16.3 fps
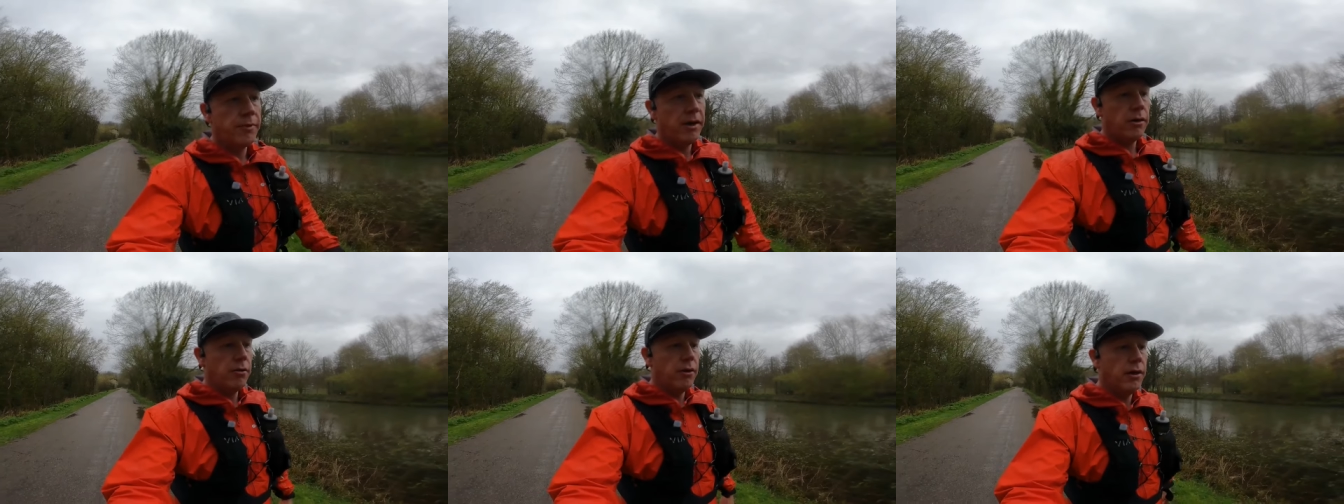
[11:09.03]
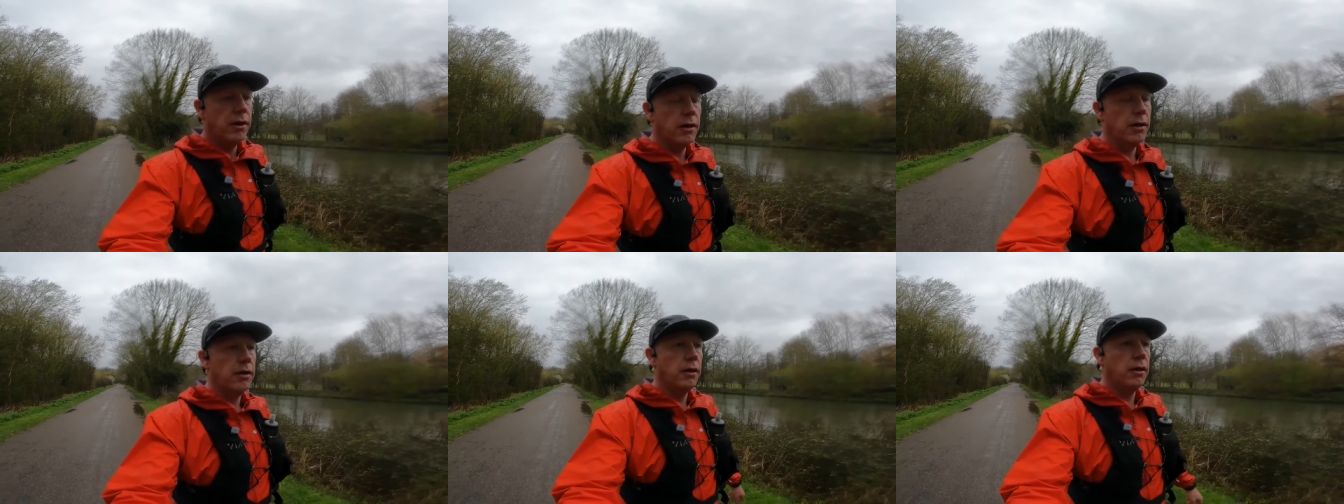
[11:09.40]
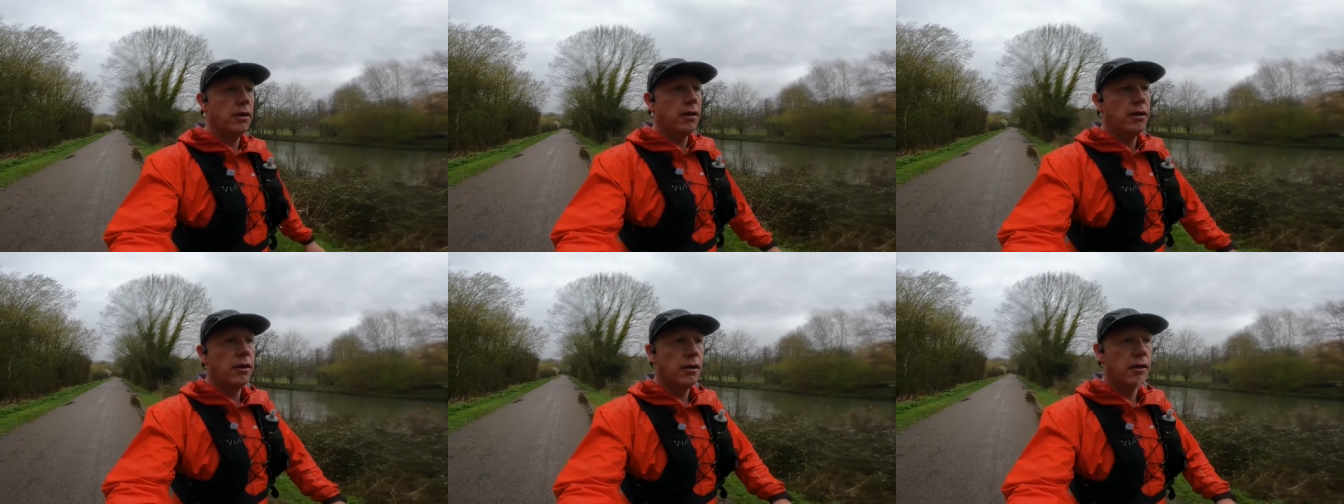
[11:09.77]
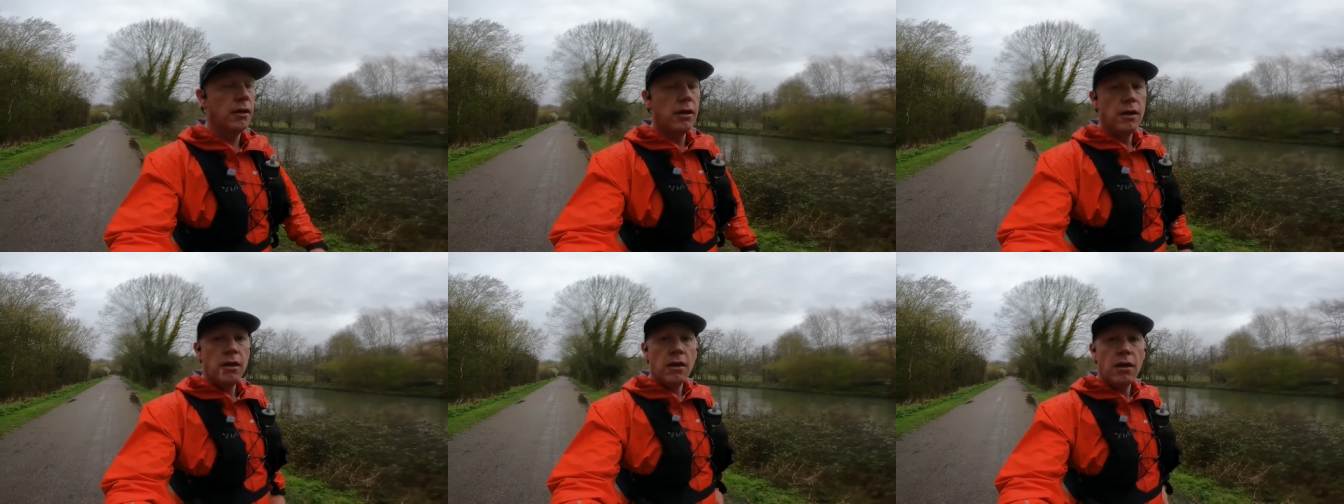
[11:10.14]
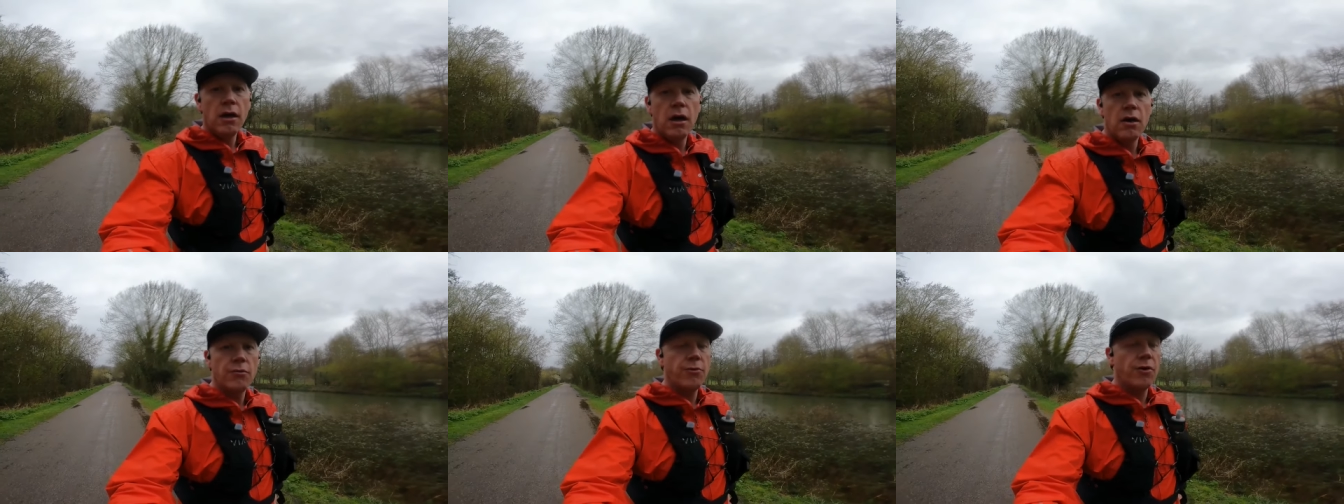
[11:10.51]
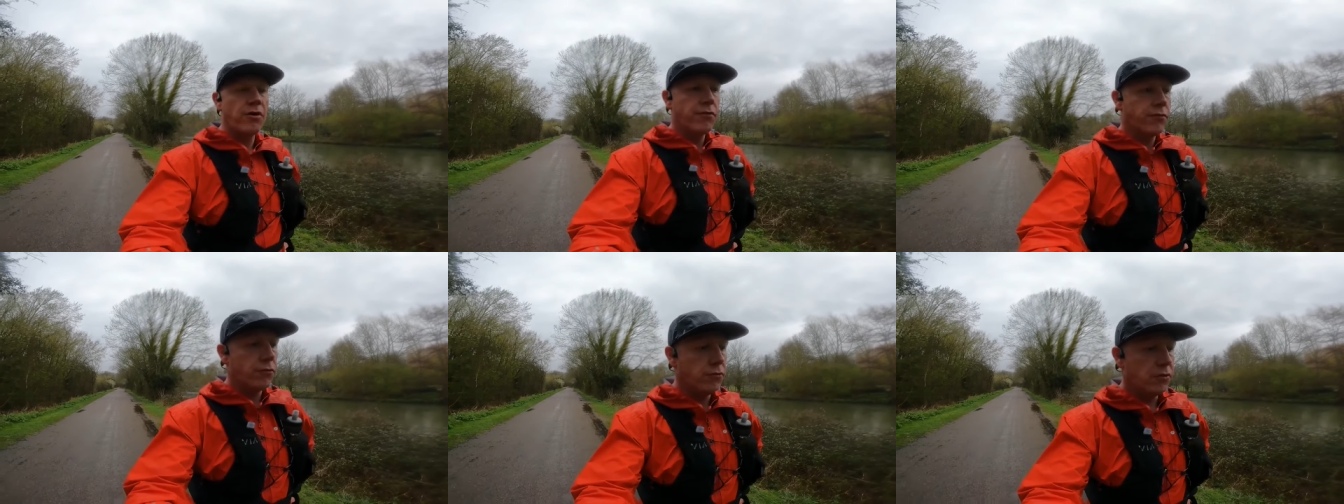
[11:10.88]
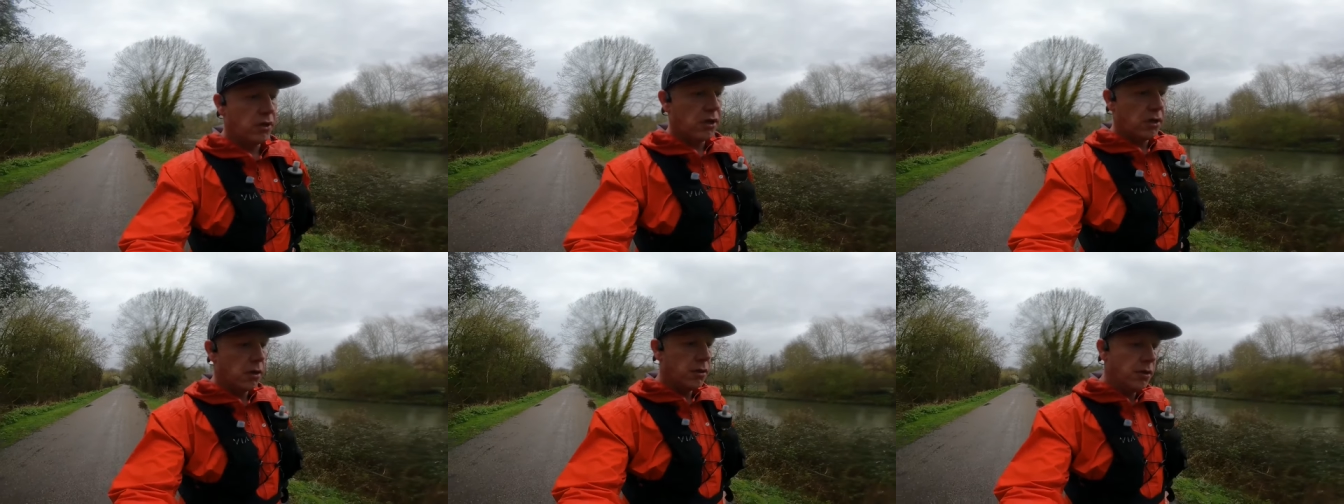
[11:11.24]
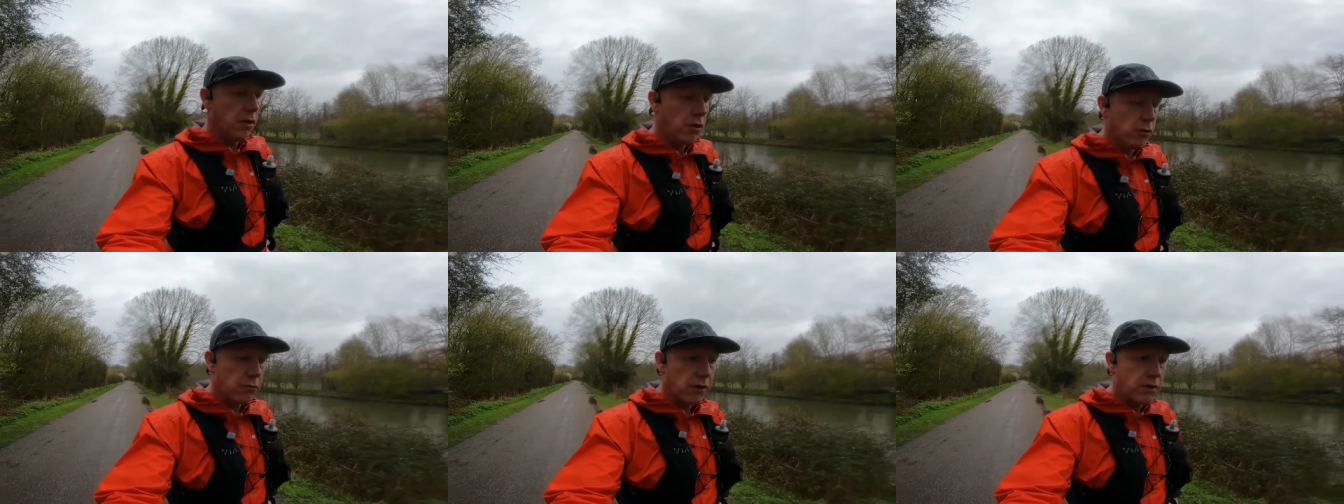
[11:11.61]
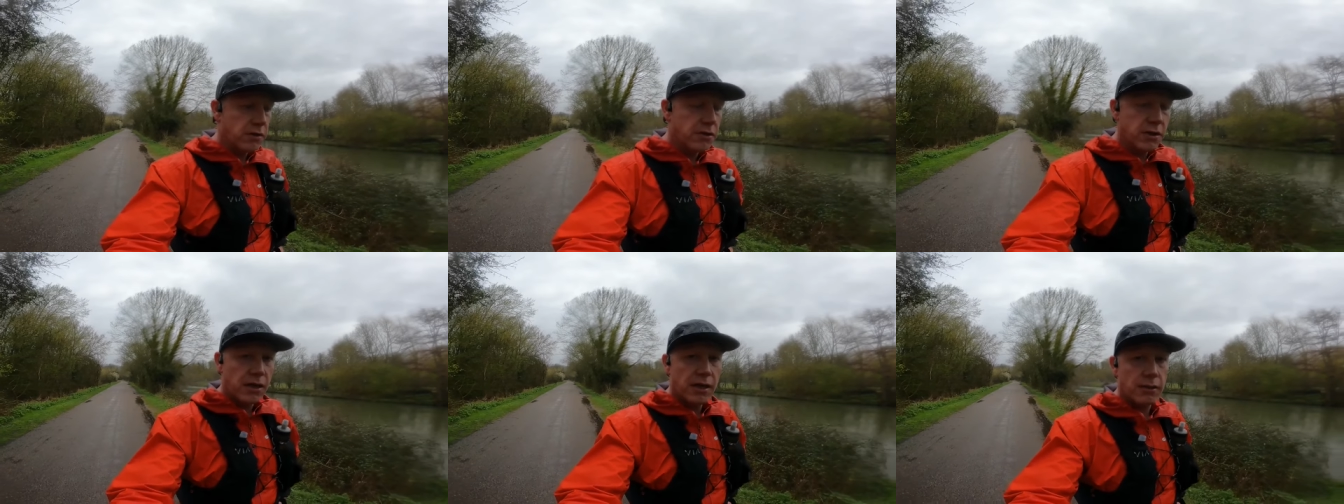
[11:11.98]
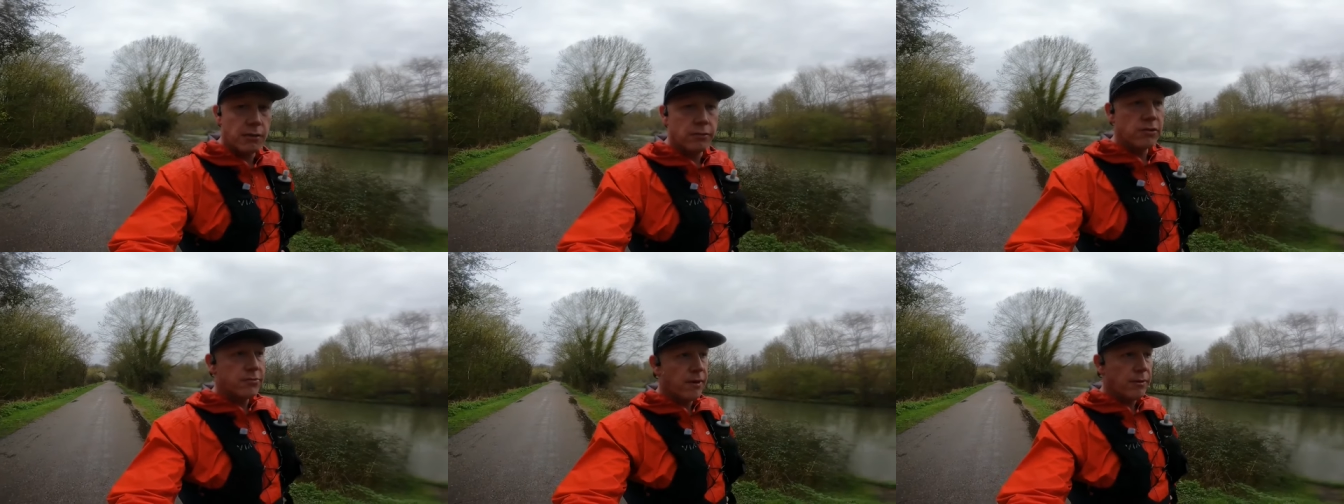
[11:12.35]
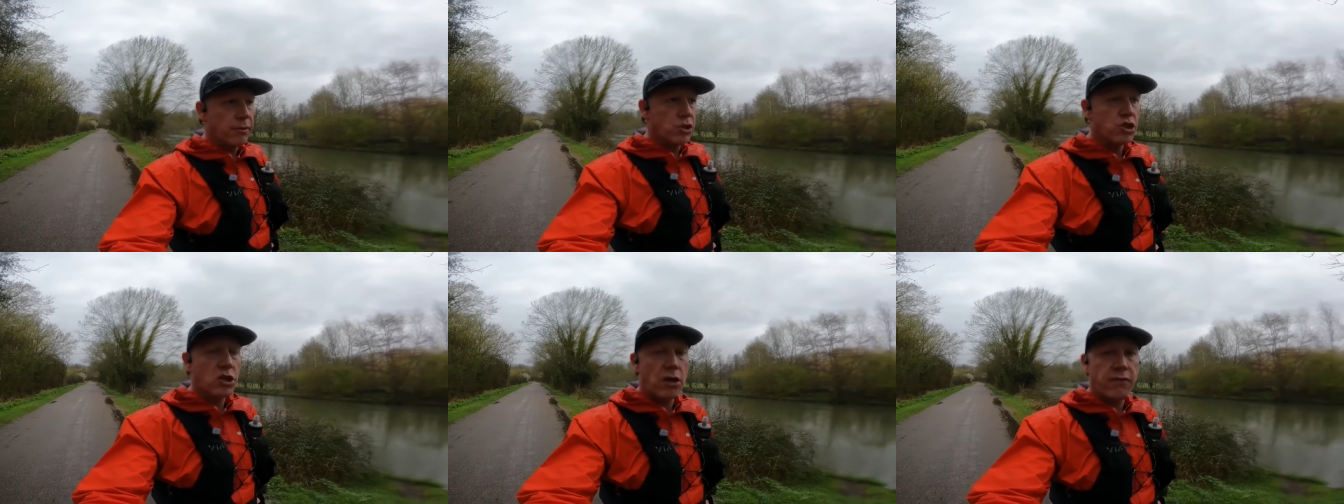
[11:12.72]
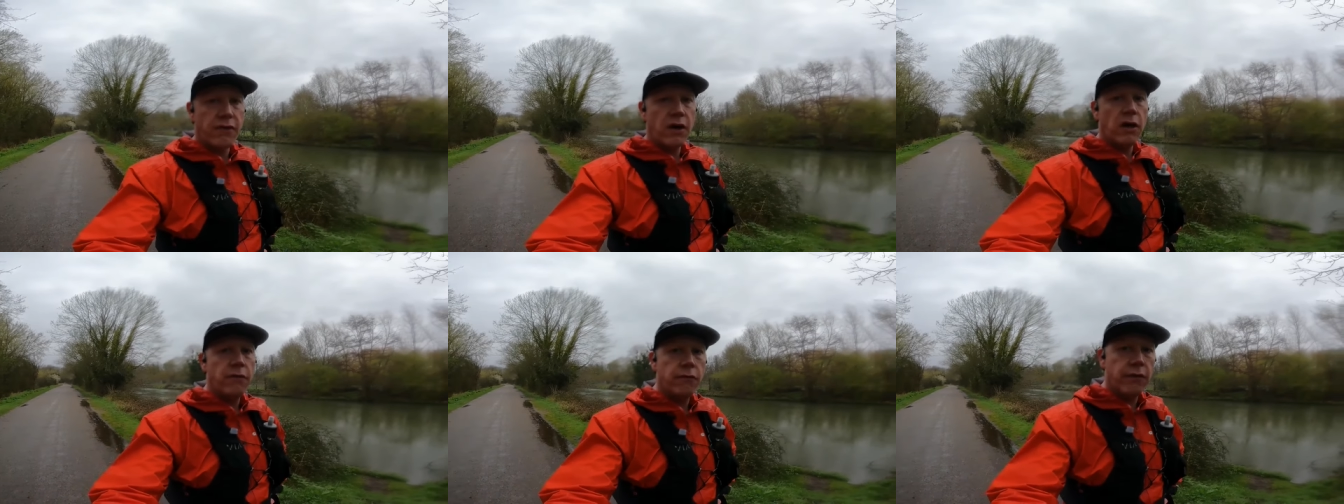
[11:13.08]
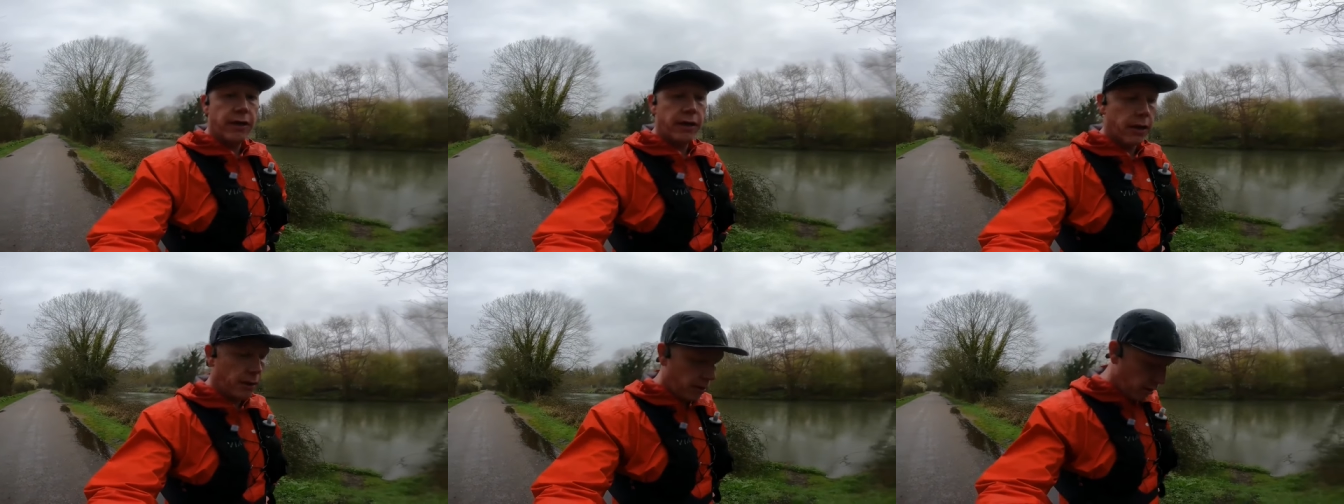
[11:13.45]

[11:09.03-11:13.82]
about uh, halfway through the, the long run today, or maybe just over halfway,